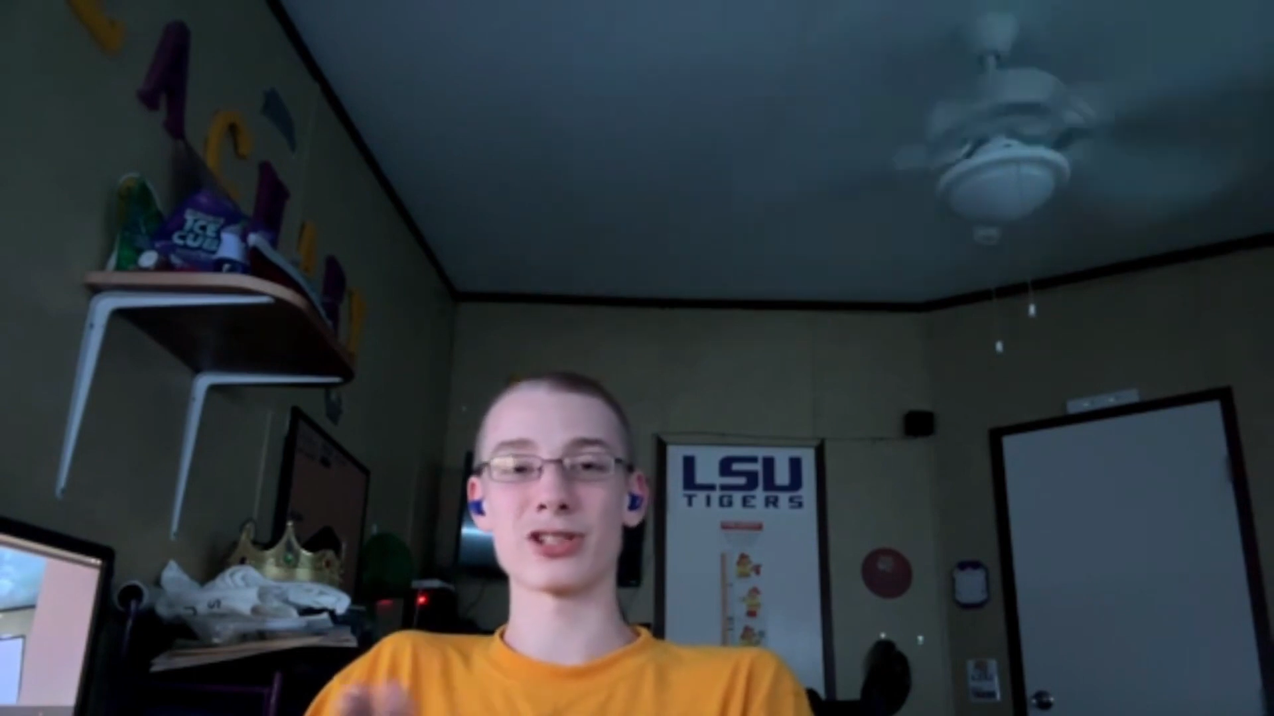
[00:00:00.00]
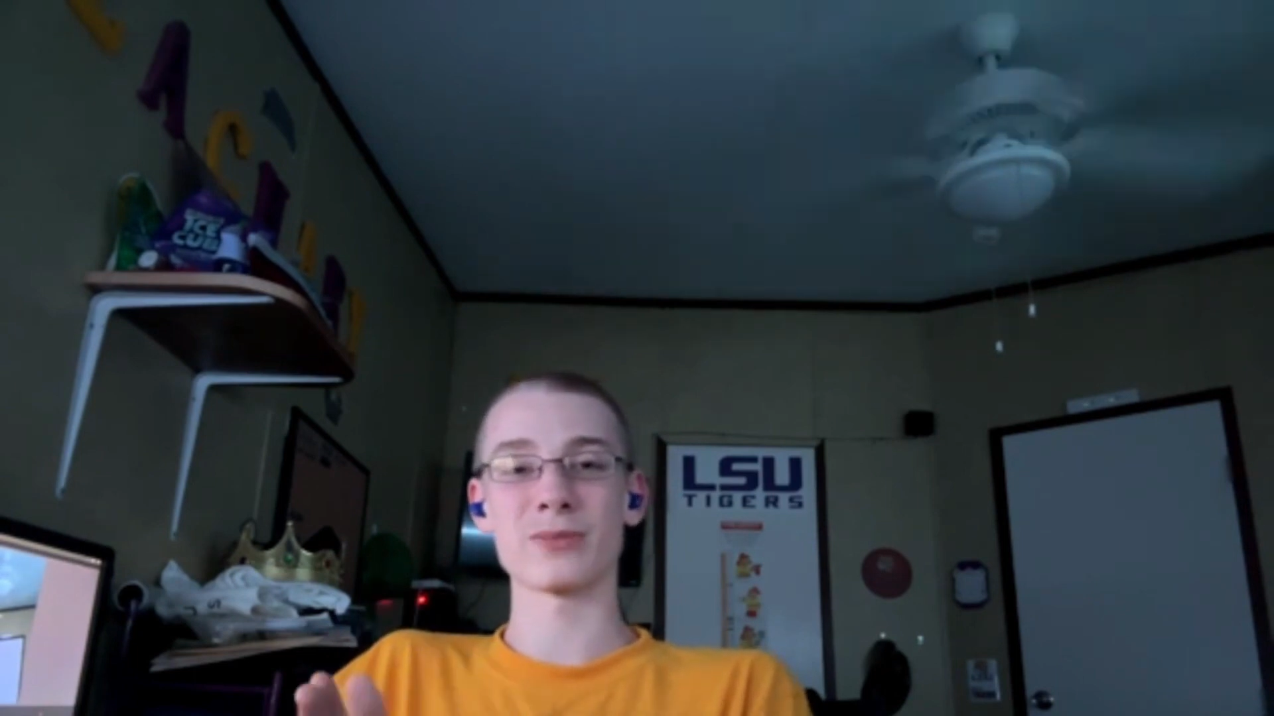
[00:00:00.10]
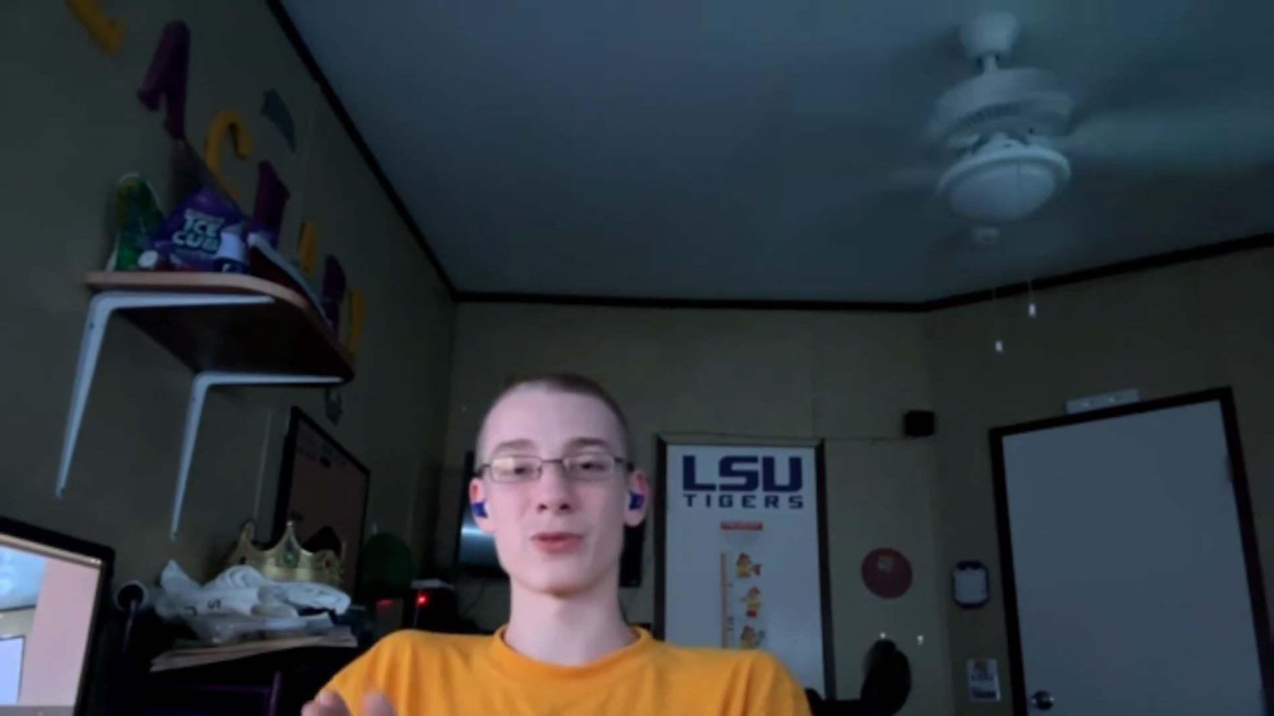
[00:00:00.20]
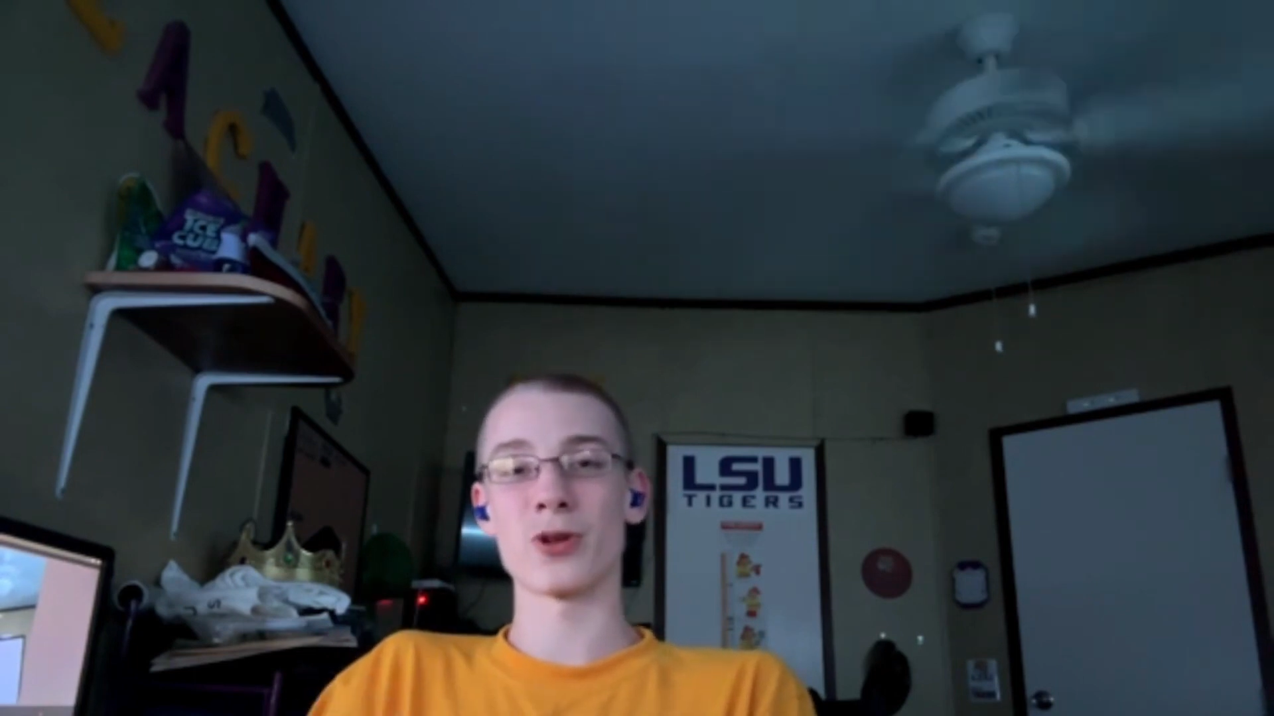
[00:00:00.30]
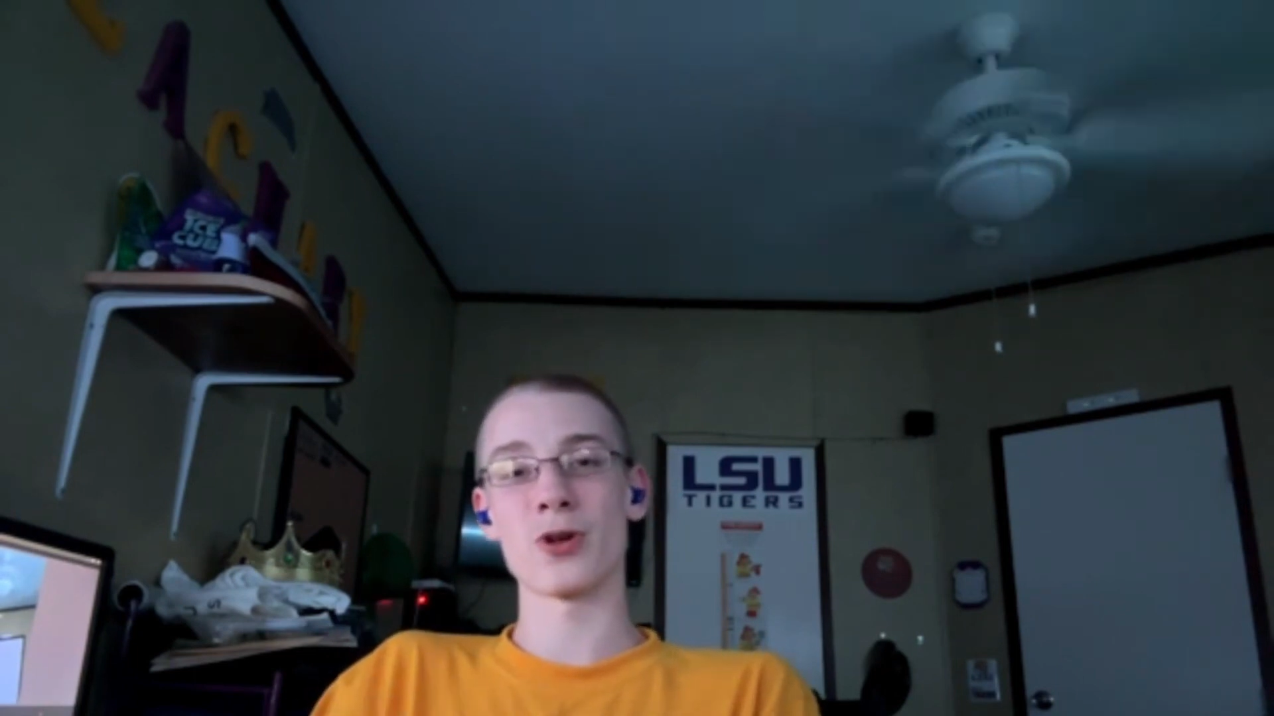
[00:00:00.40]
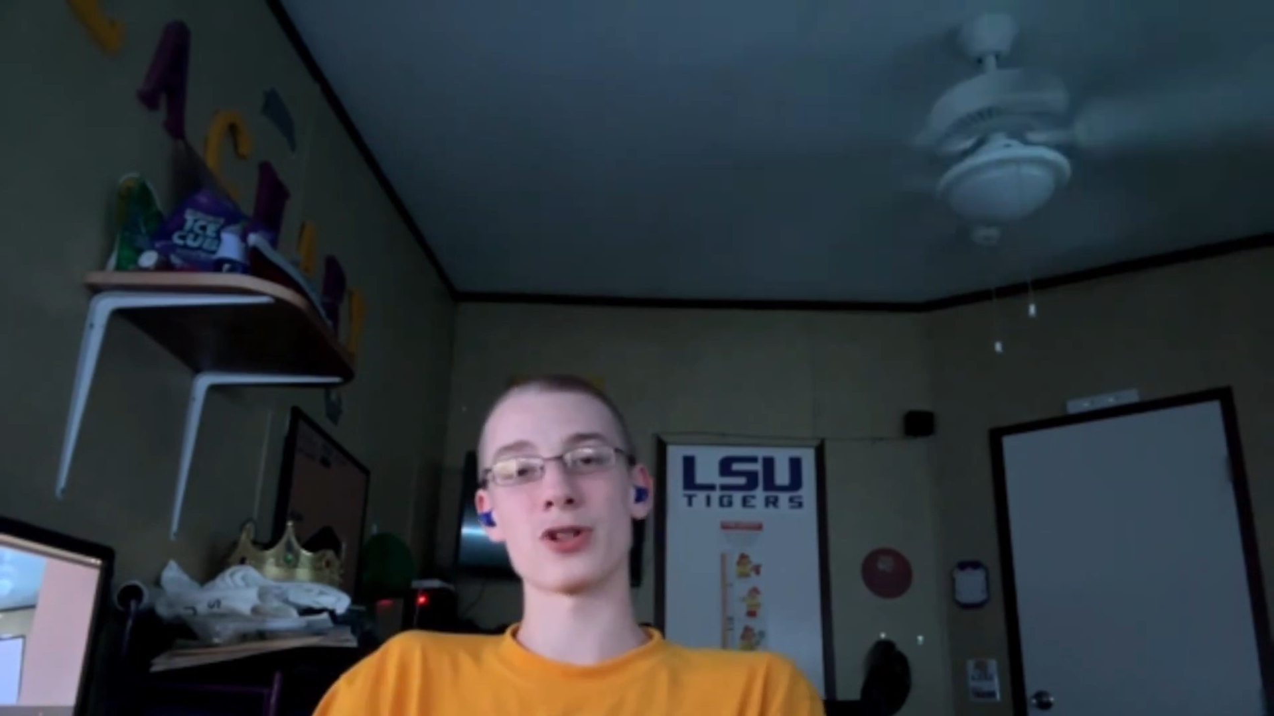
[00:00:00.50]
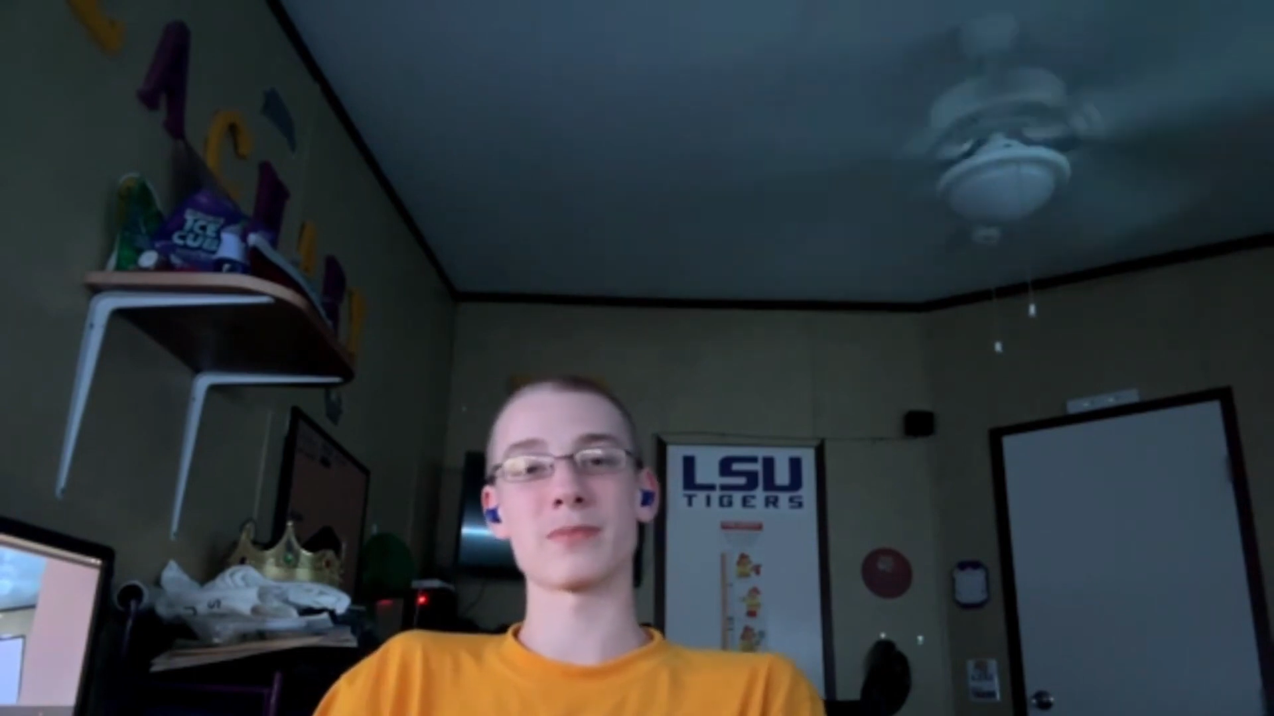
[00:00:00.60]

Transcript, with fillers: to some recruiters.